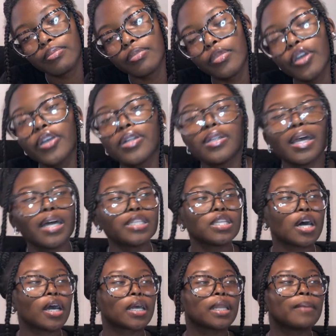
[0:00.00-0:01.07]
They're not
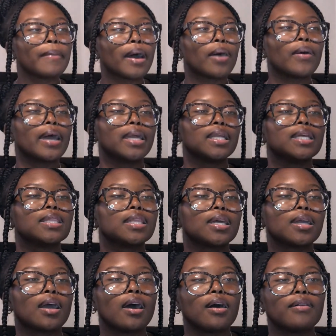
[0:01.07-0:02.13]
talking about
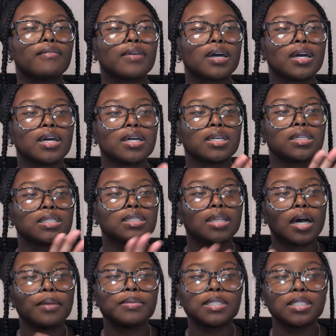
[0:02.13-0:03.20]
anything of
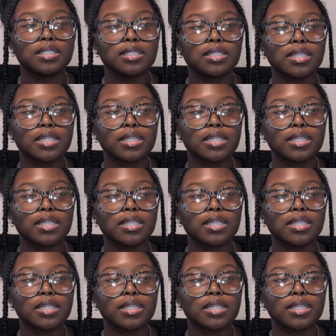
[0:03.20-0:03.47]
substance.